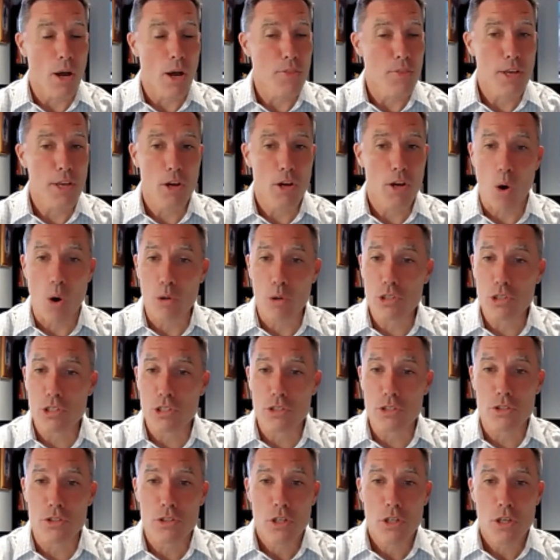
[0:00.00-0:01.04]
coaches,
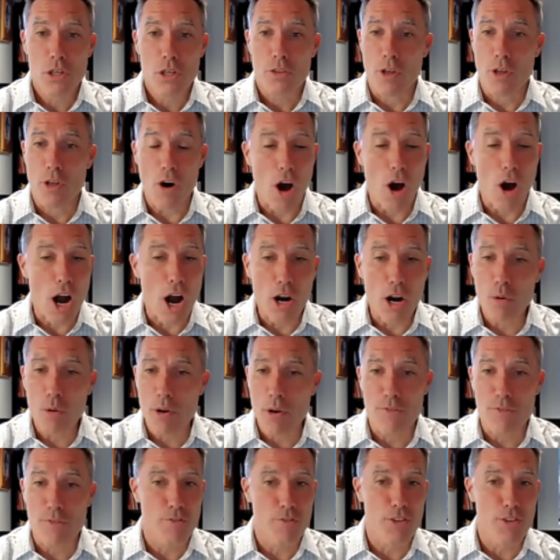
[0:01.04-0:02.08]
they're hungry for
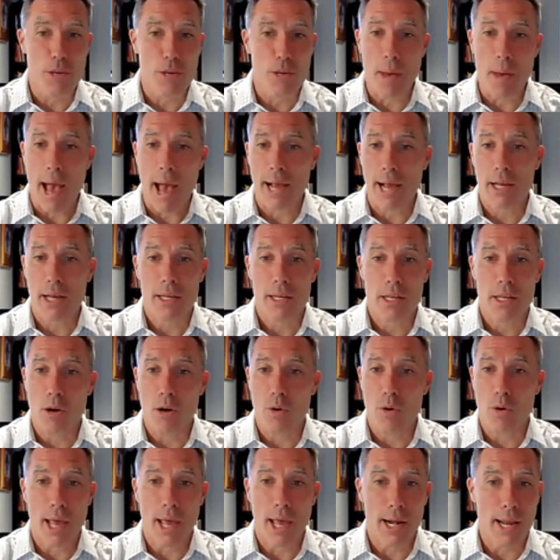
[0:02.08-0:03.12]
feedback,
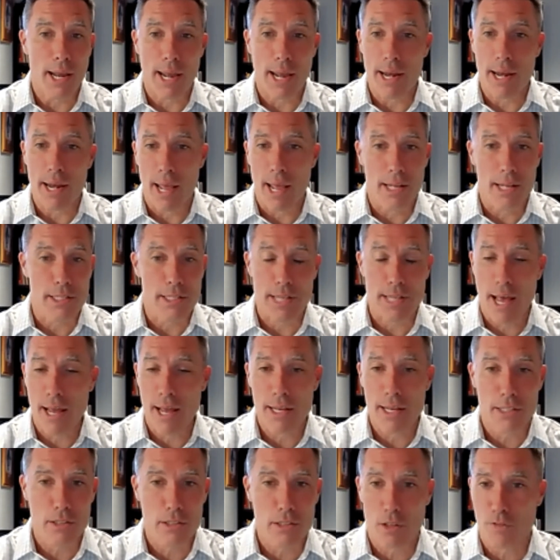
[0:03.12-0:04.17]
and it's not
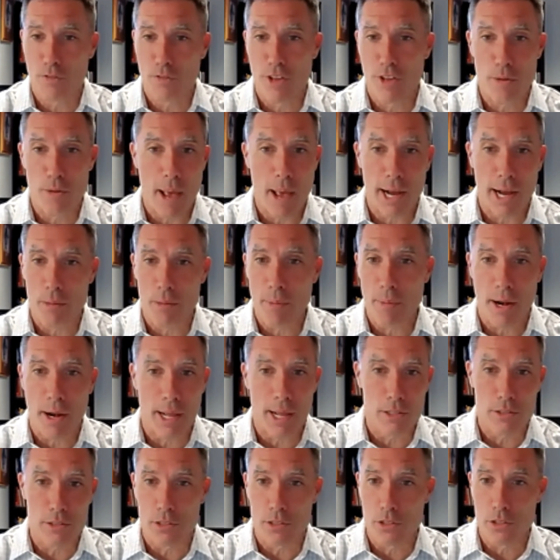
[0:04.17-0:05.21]
necessarily feedback about, hey,
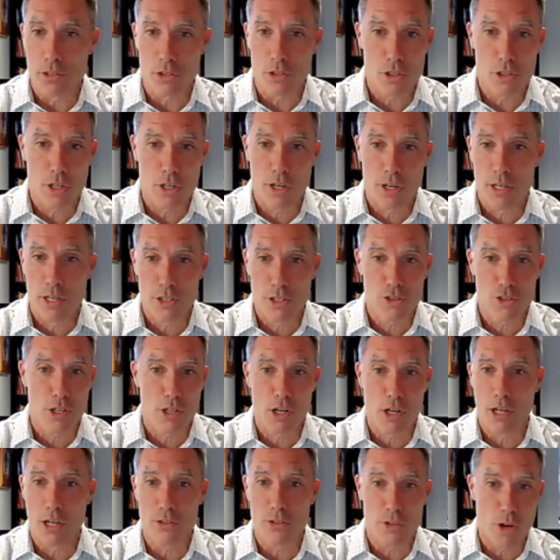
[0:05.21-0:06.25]
listen, you should have gone
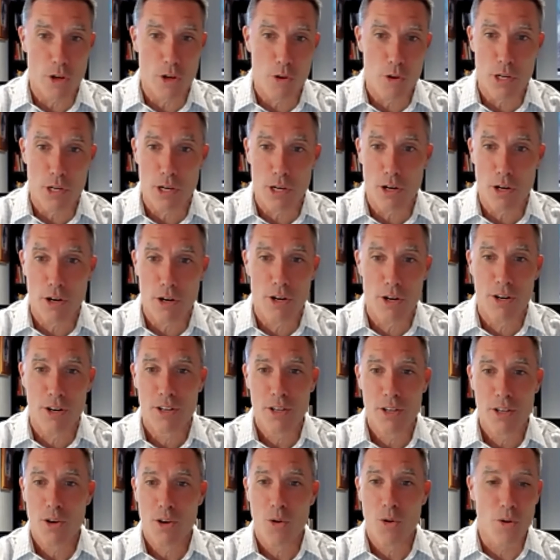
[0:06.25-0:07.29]
zone here,
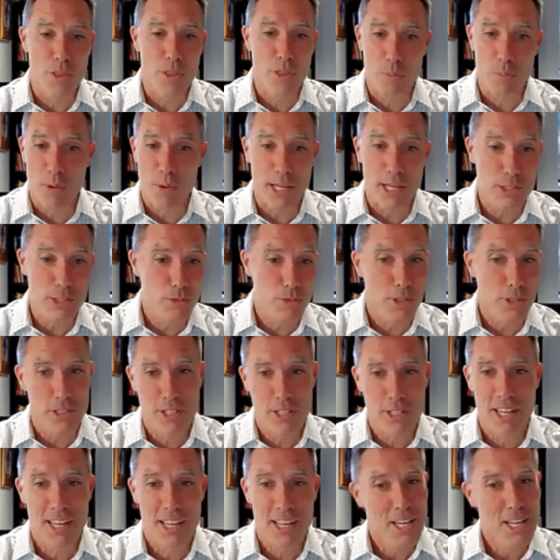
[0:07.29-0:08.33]
or the press really
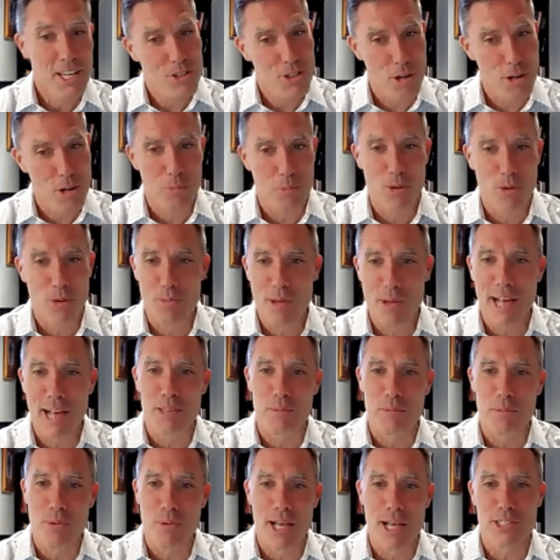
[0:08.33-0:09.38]
should have pulled back the
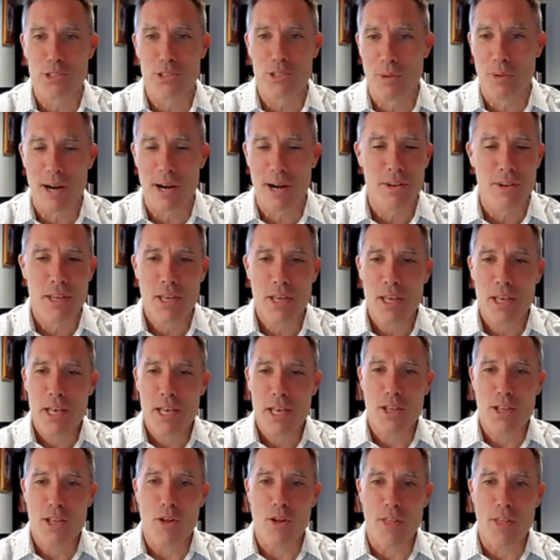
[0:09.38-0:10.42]
press or whatever.
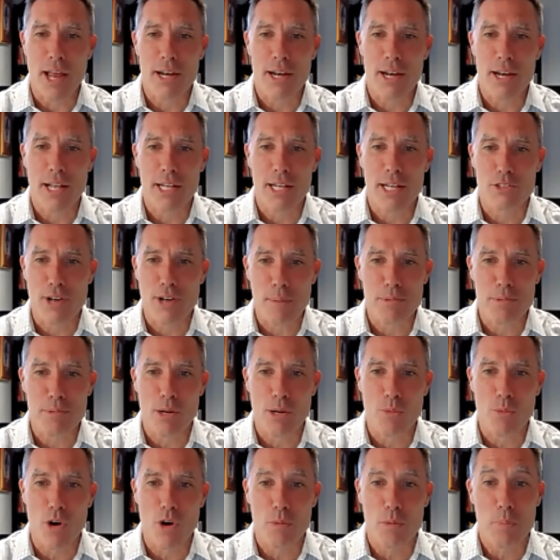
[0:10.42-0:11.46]
That trap didn't
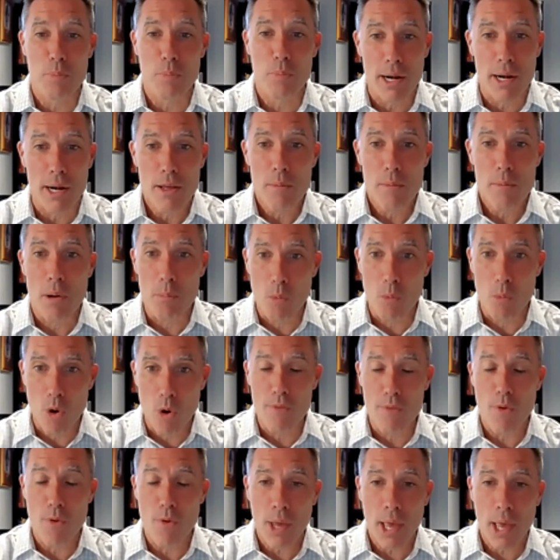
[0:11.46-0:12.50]
work, but more of,
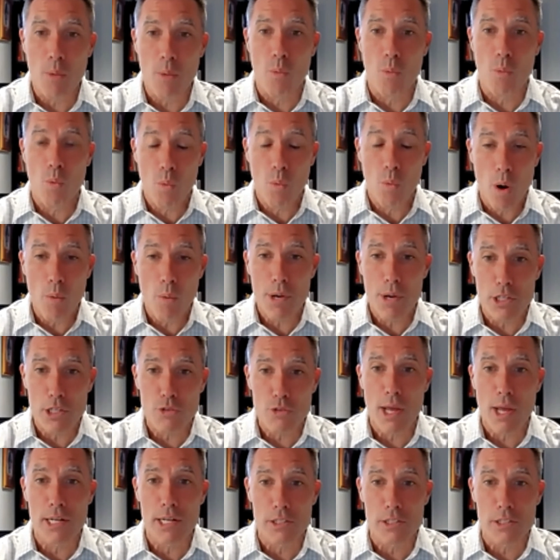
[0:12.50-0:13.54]
okay, what were you trying to
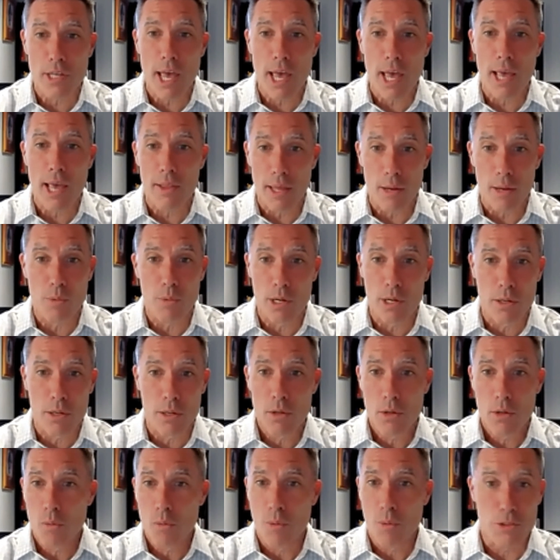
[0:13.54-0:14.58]
say? Like when
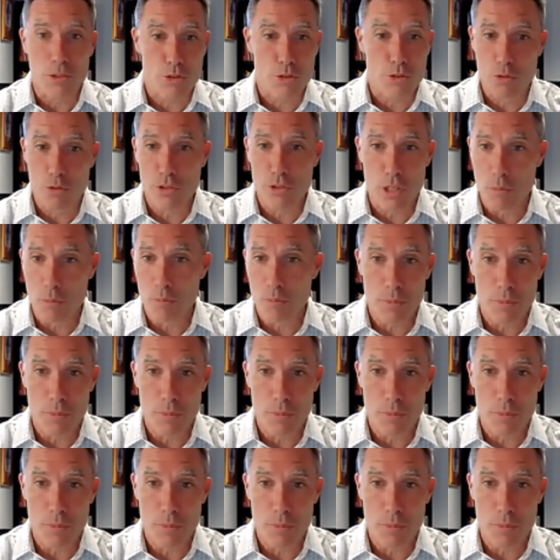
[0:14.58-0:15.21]
Susie,